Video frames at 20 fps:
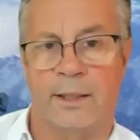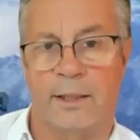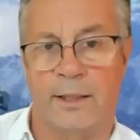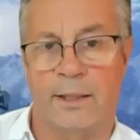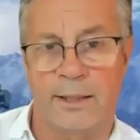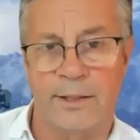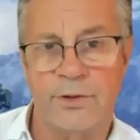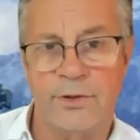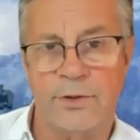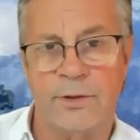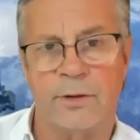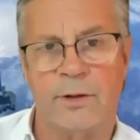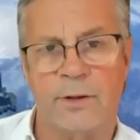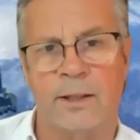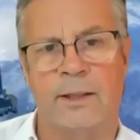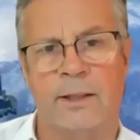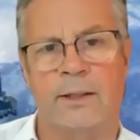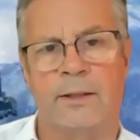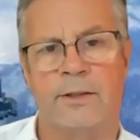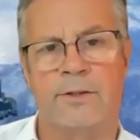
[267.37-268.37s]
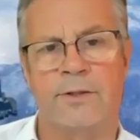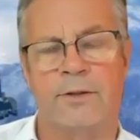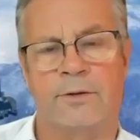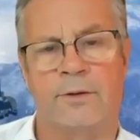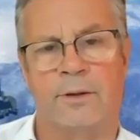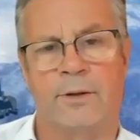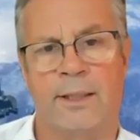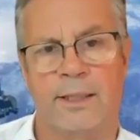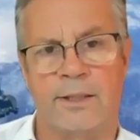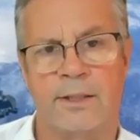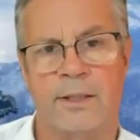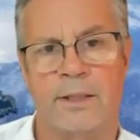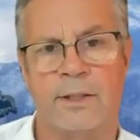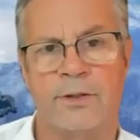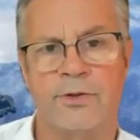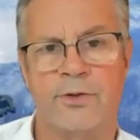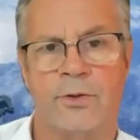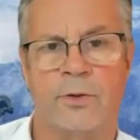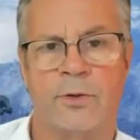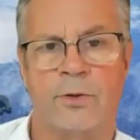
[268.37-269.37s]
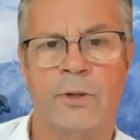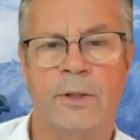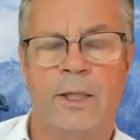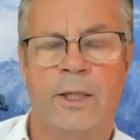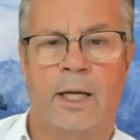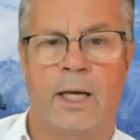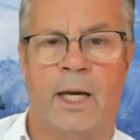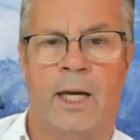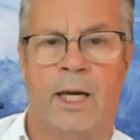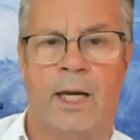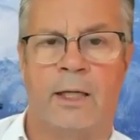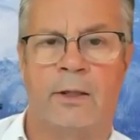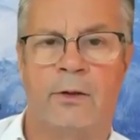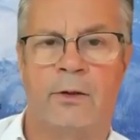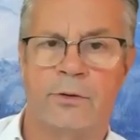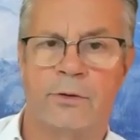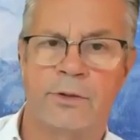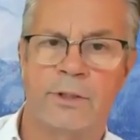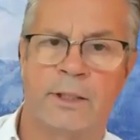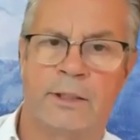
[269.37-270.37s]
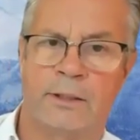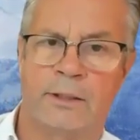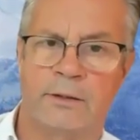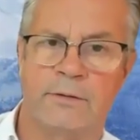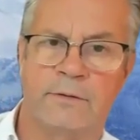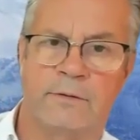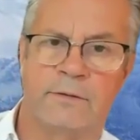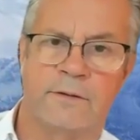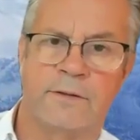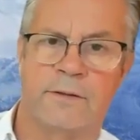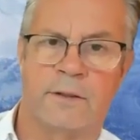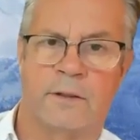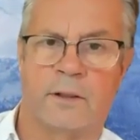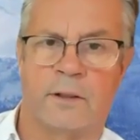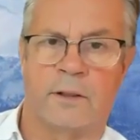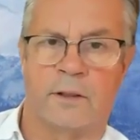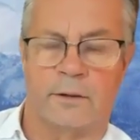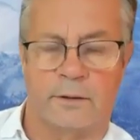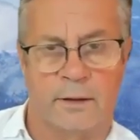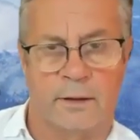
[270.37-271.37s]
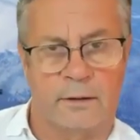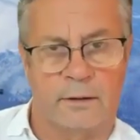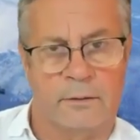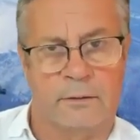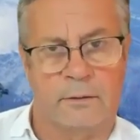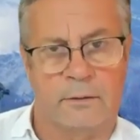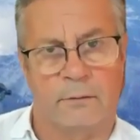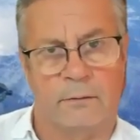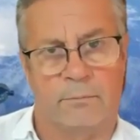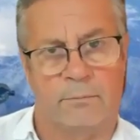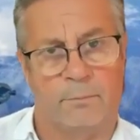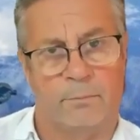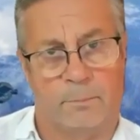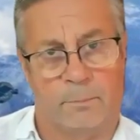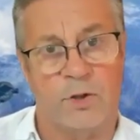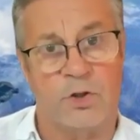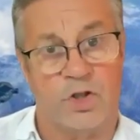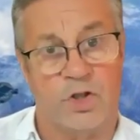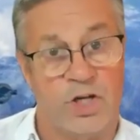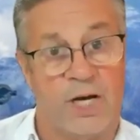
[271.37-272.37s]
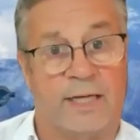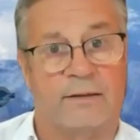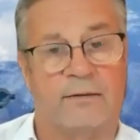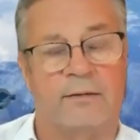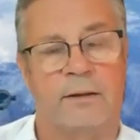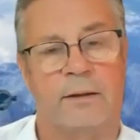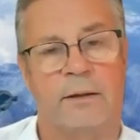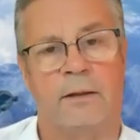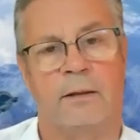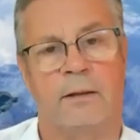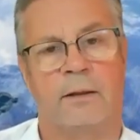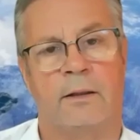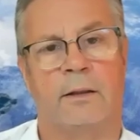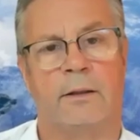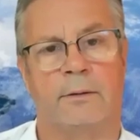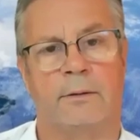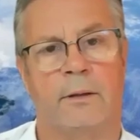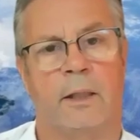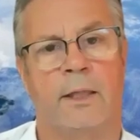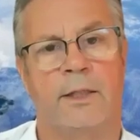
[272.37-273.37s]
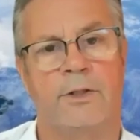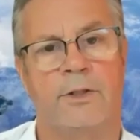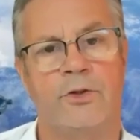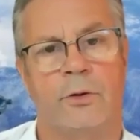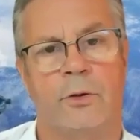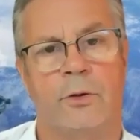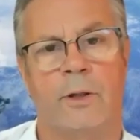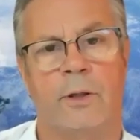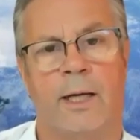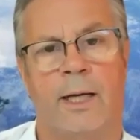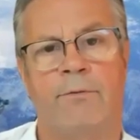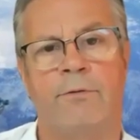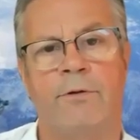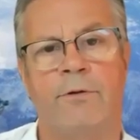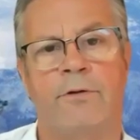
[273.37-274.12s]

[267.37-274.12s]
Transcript: ledger, in a decentralized ledger, and those identities are checked in the ledger every